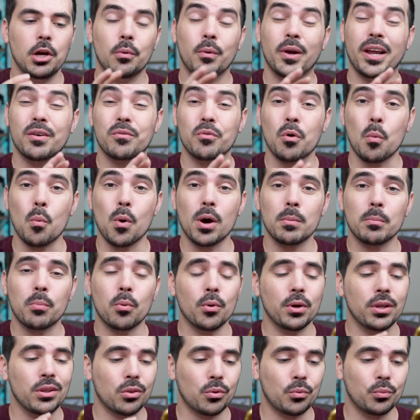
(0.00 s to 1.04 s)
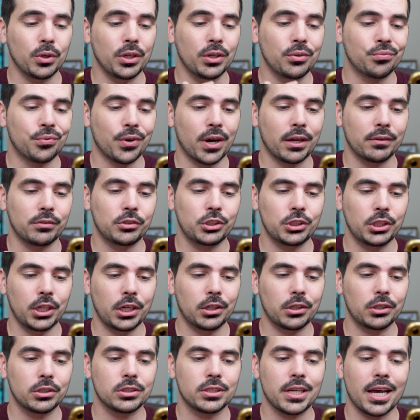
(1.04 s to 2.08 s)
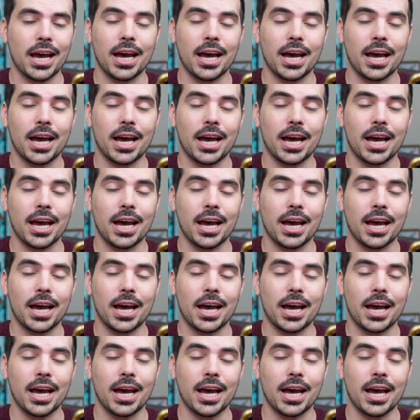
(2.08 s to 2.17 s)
We have 1.35 shares